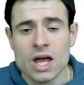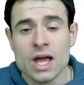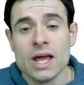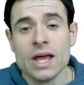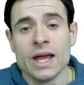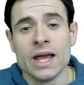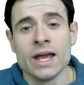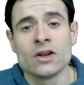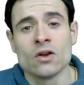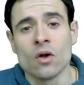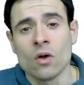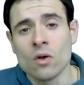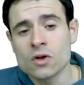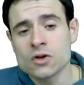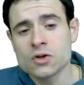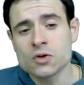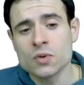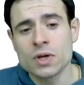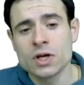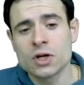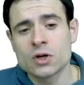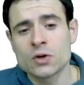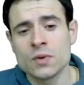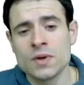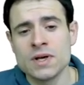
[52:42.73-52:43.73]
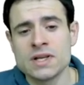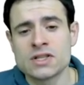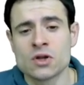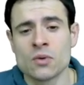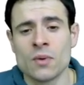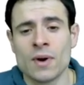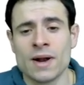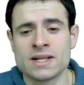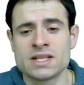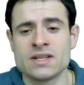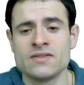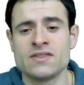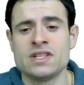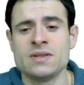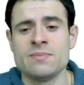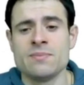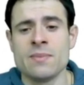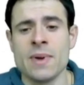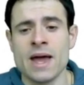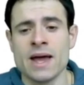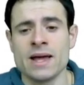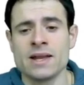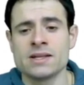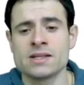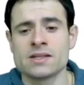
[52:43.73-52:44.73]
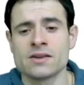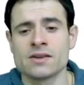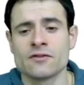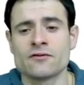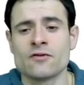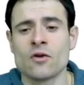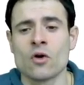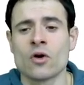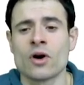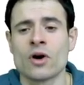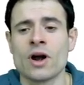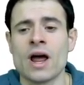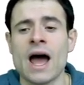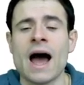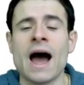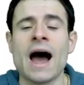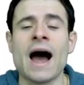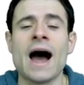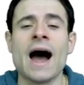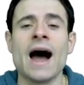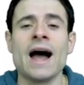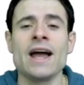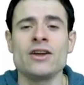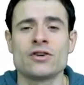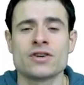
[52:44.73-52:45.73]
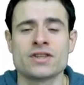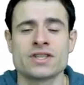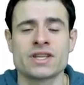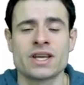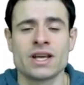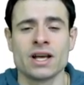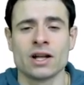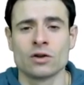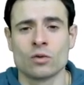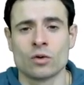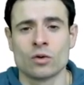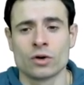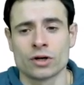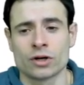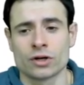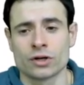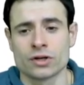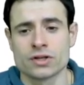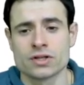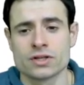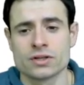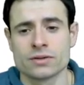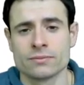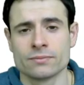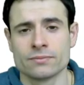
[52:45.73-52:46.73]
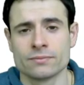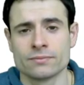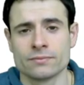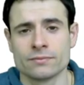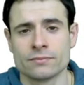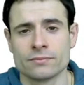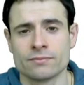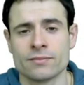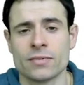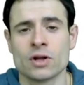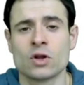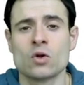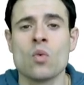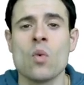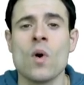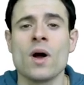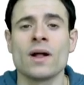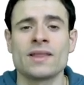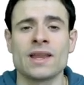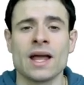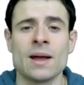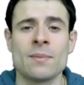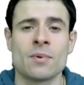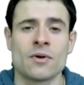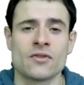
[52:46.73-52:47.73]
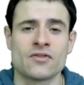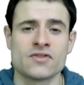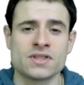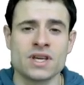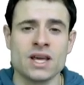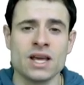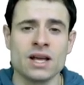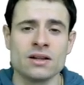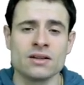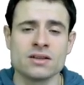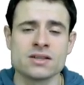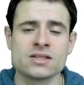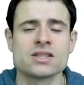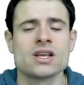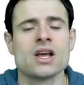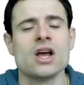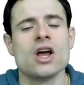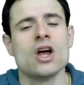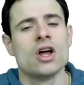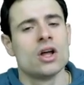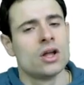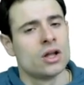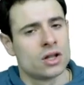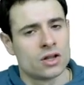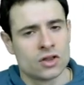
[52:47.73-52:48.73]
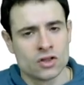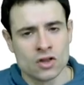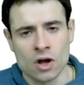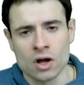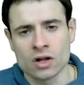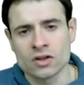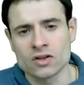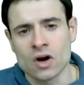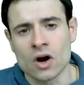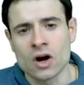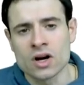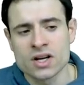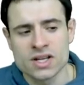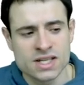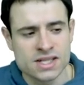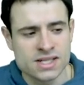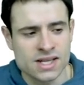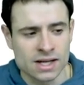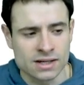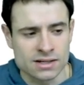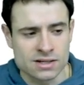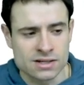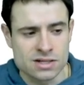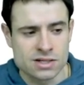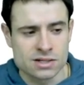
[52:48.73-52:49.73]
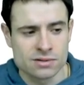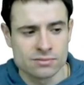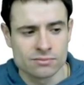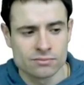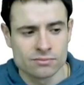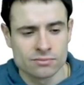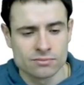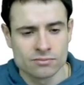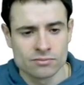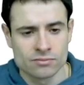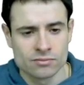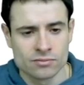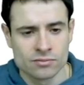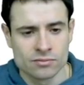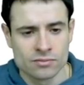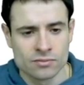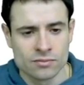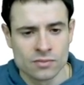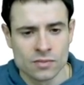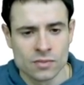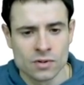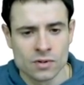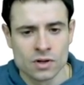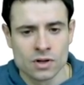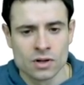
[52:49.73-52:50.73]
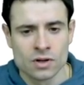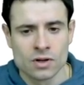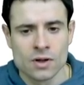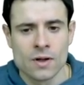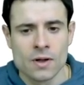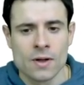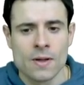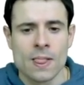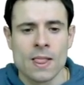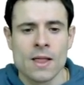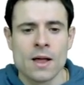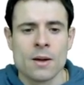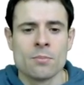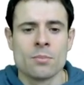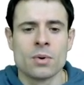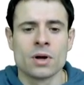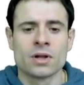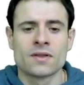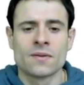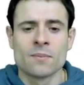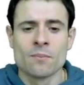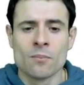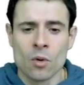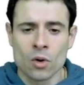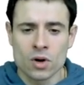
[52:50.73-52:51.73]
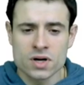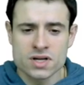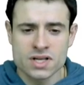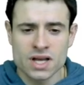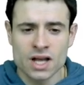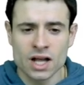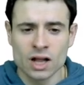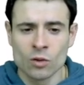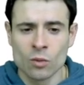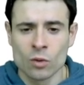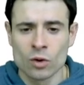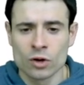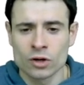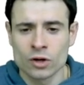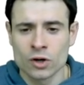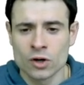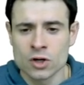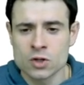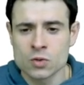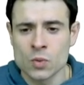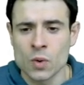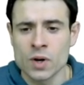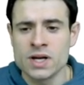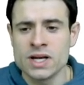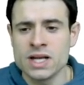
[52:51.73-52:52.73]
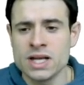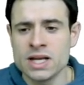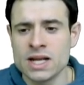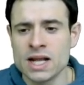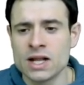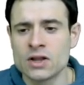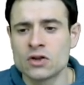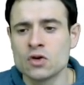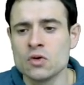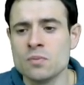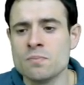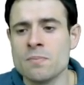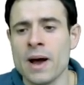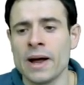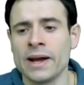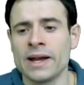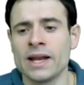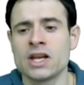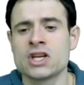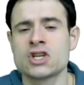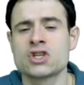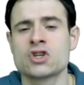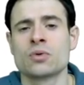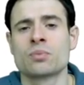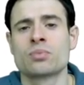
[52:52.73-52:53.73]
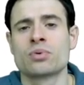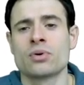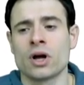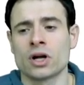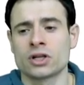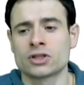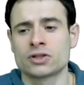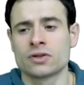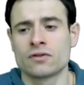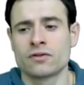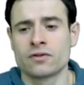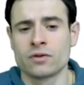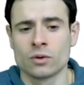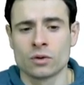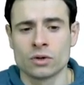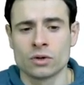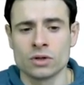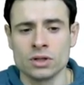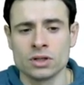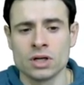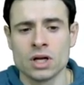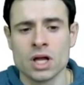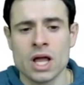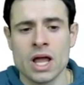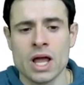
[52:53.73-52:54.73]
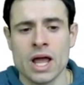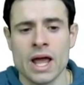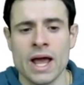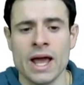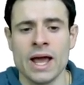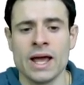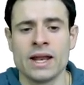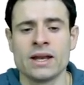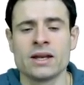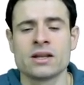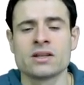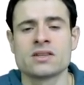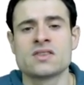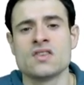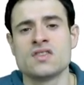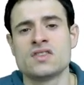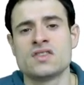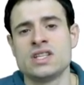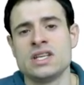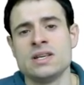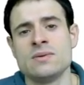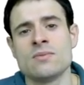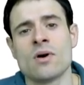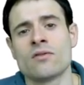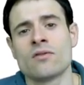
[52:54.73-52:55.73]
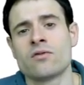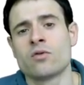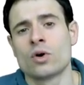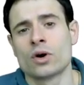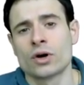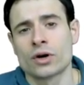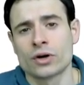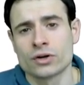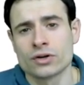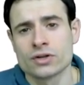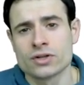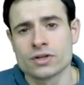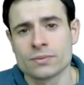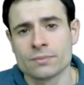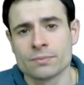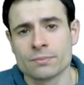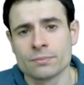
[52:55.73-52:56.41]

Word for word: It also increased the relative demand for higher skilled workers. But what type of skills? Not artisans. But more skilled workers were needed to manage the production floor and the team of workers.